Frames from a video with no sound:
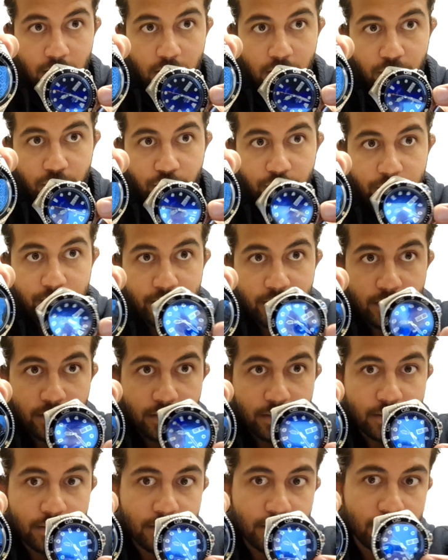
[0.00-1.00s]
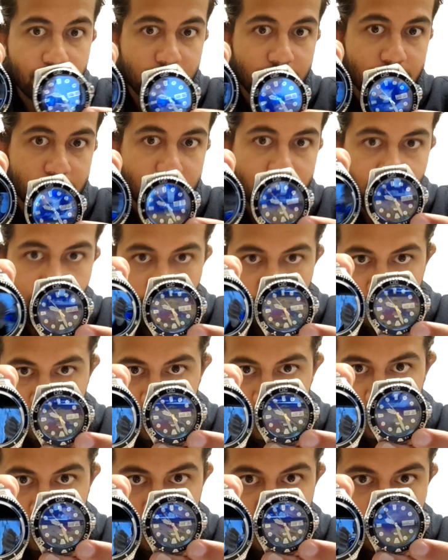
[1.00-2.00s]
Orient. This
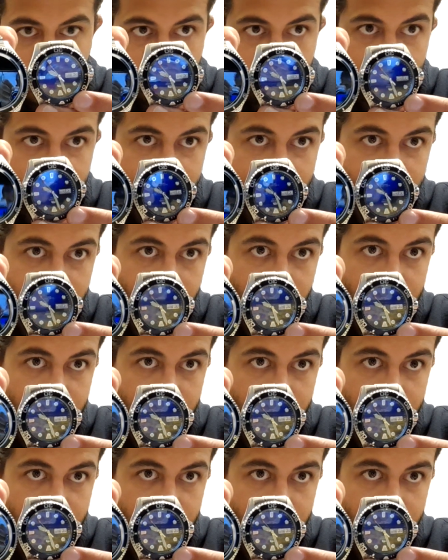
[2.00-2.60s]
watch is